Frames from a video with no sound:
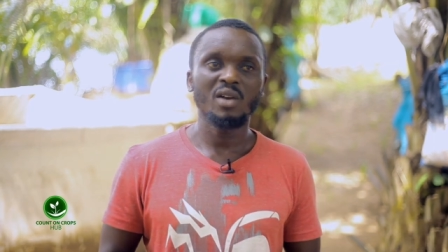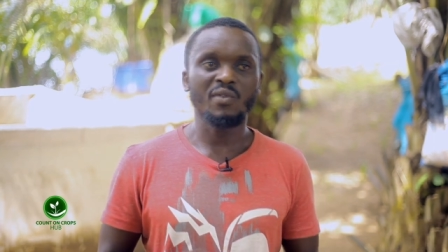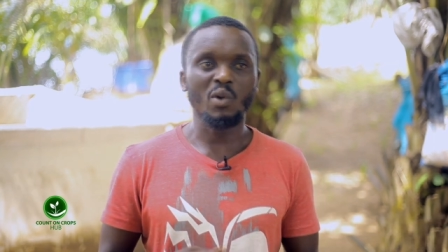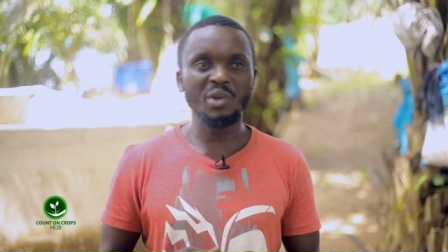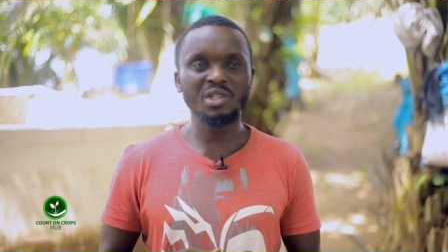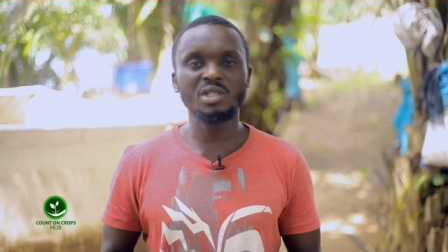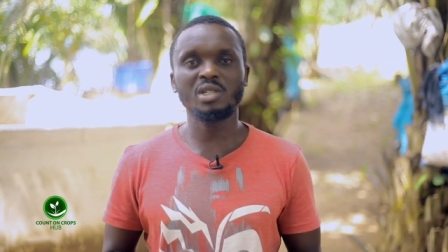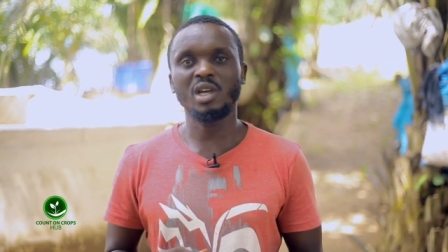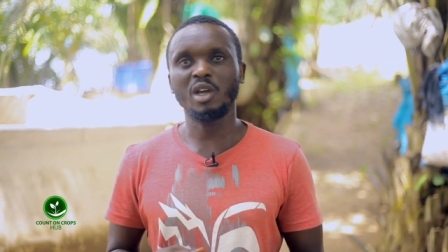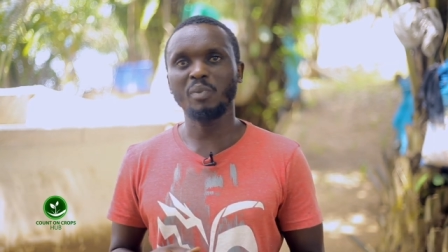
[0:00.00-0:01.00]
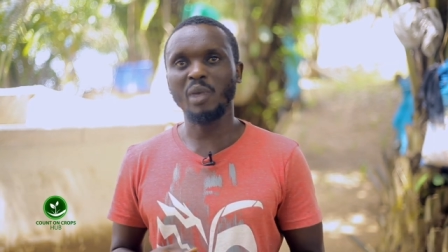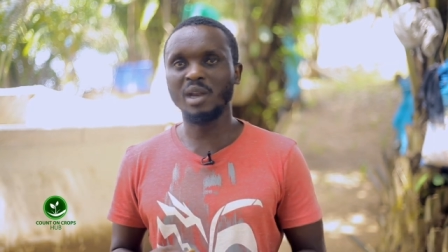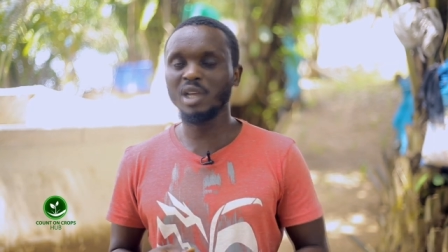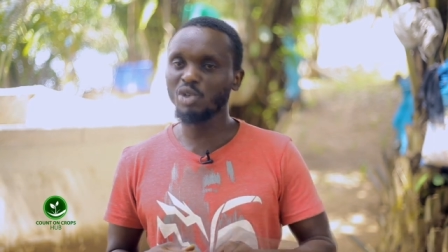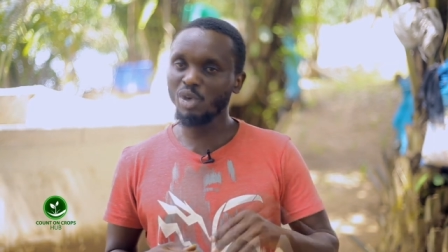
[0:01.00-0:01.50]
for which um,
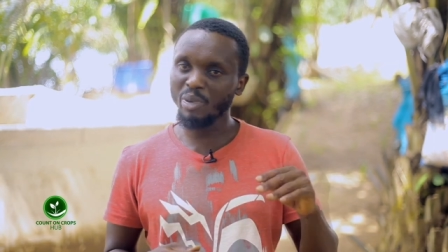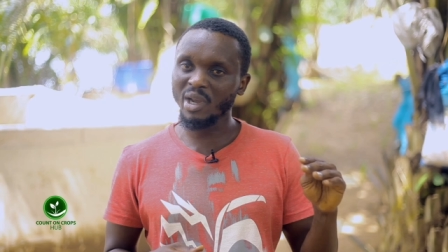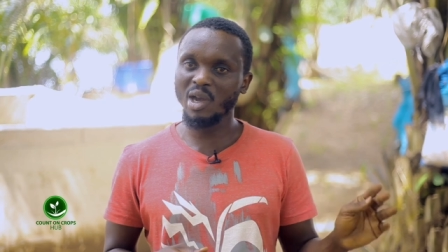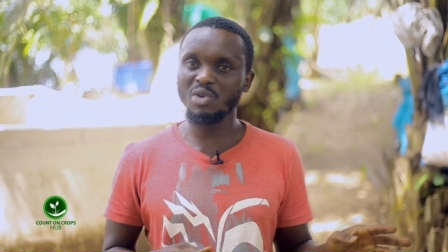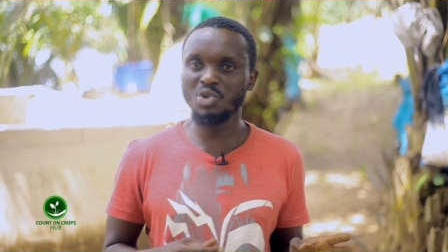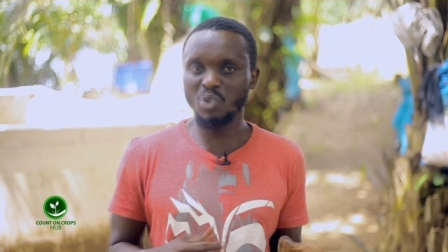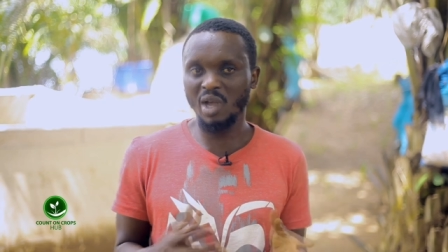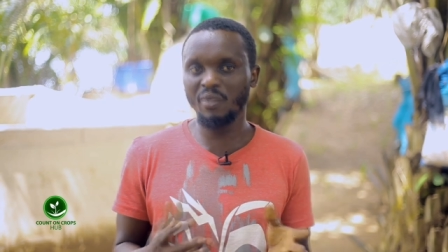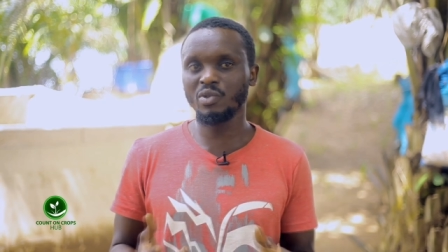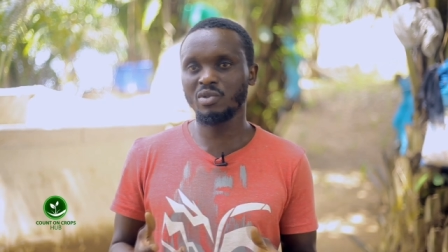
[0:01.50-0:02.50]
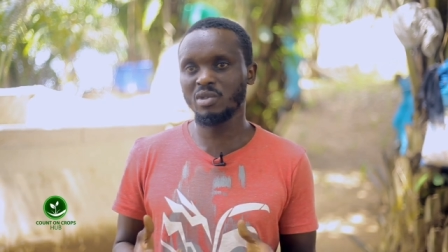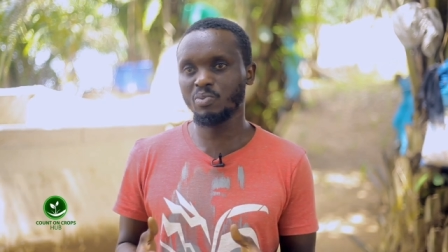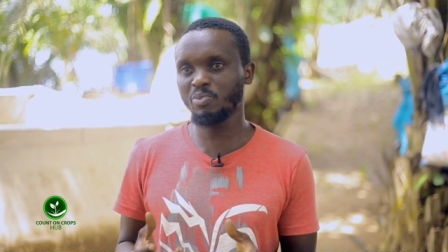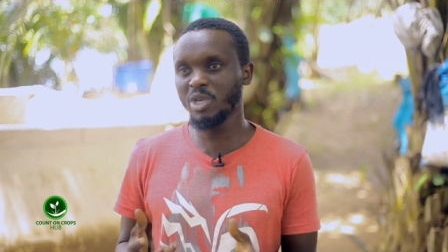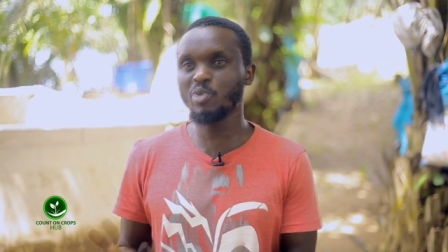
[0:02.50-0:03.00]
other European countries we have
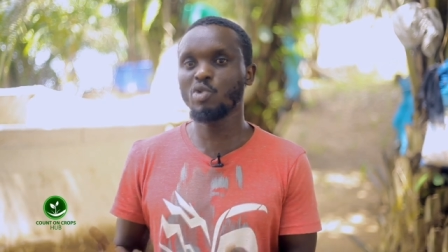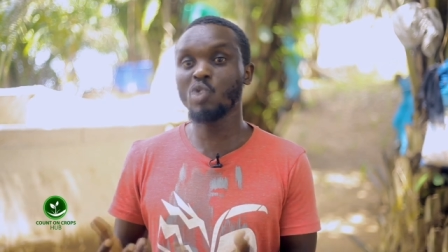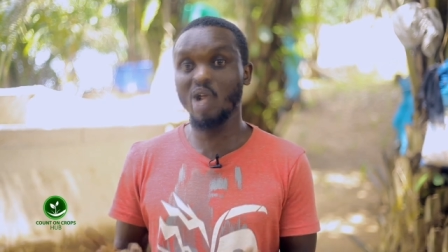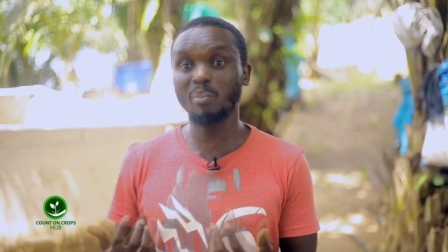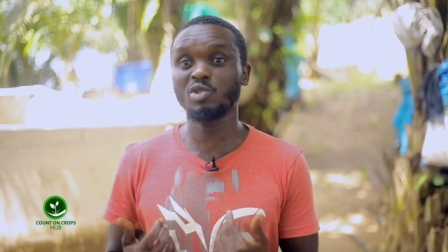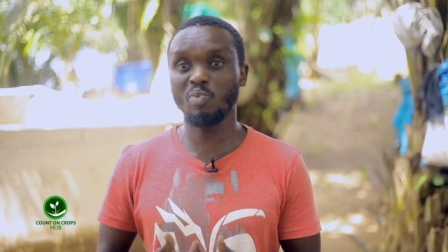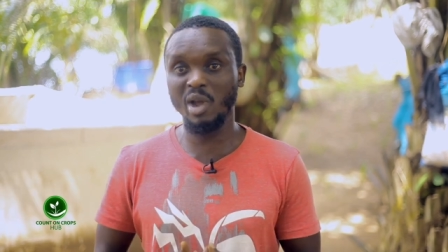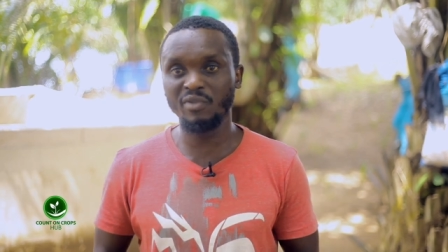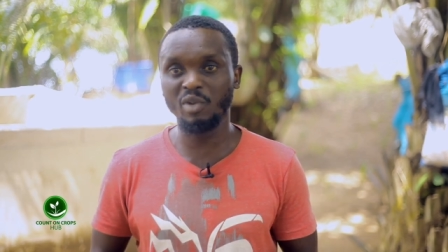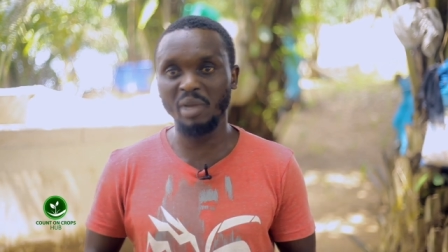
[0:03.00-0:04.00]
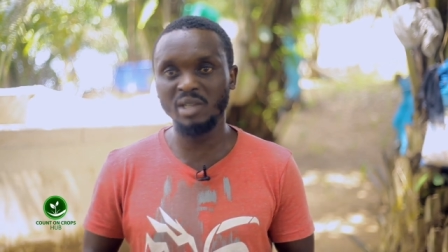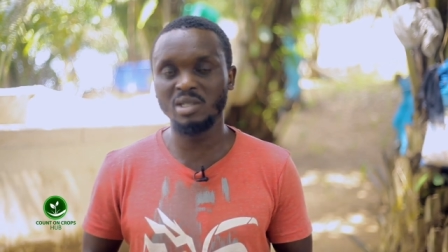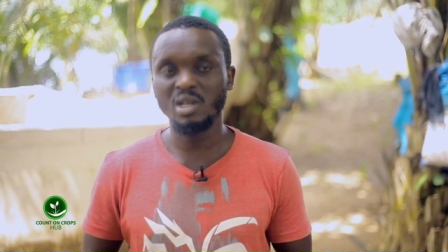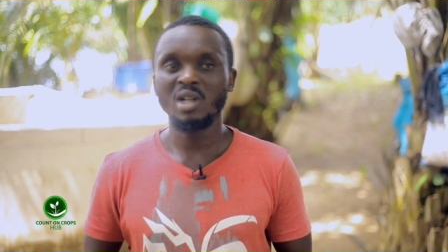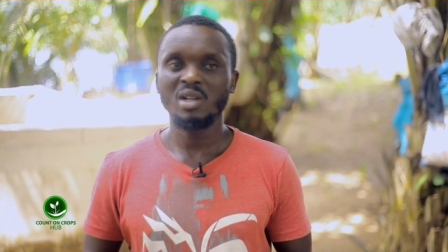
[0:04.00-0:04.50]
people who comes to buy from us.
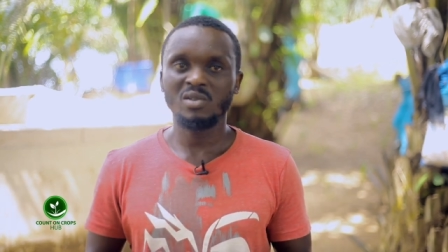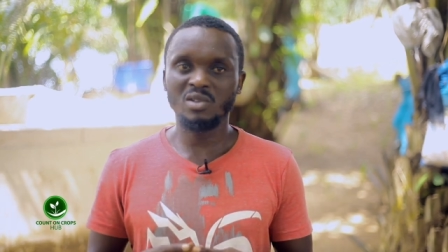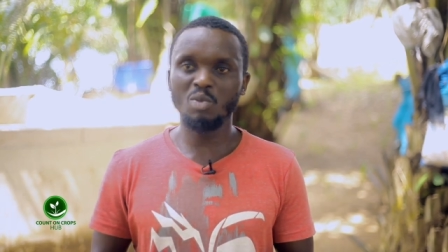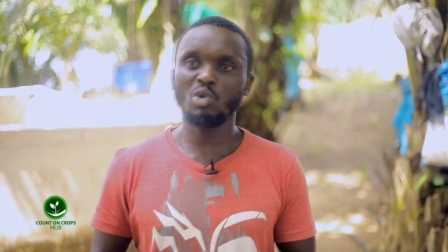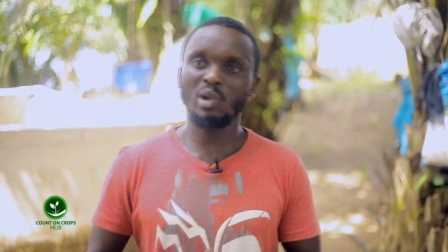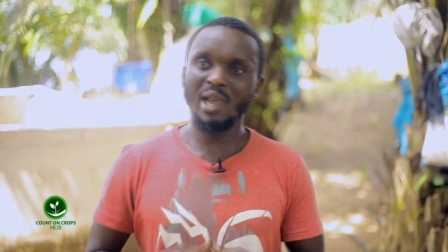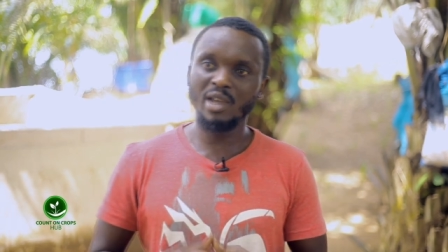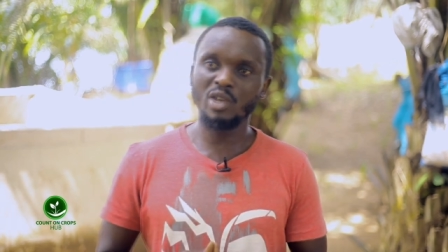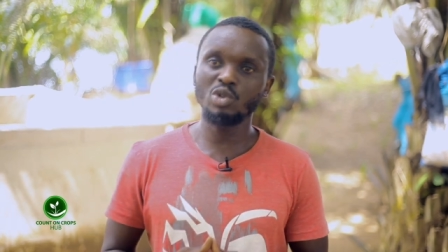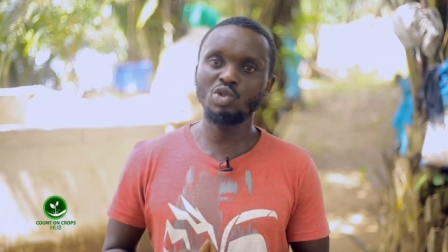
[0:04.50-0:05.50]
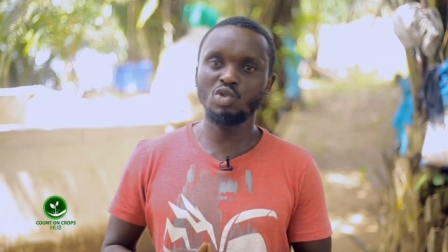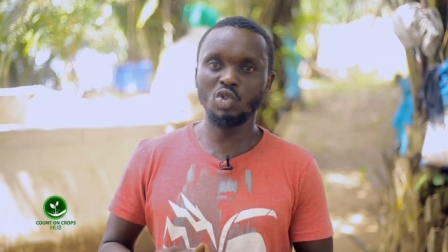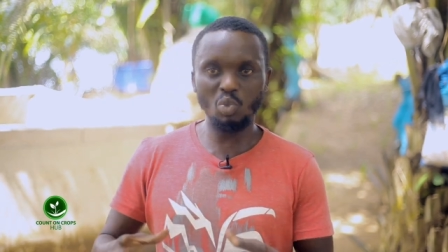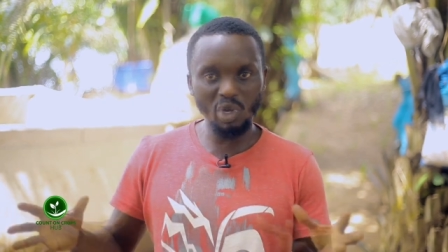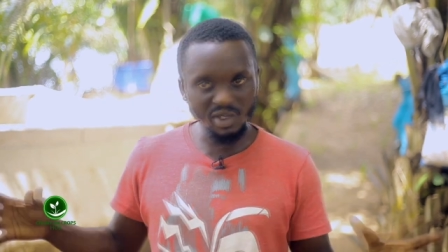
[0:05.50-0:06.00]
Some would like you to
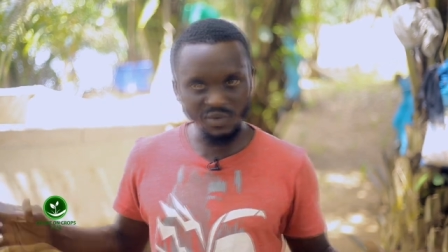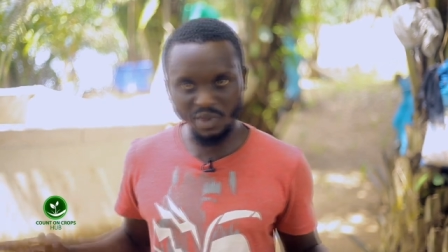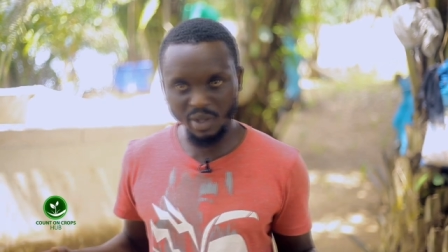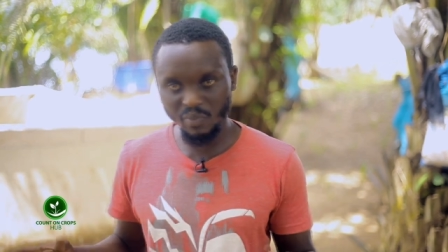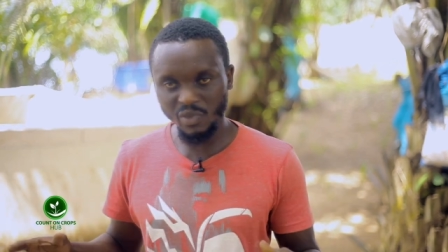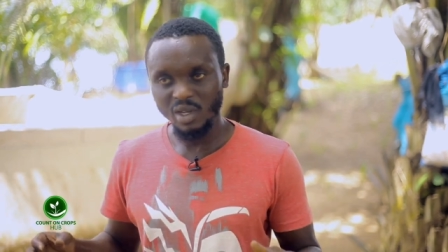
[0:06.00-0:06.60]
smoke it for them.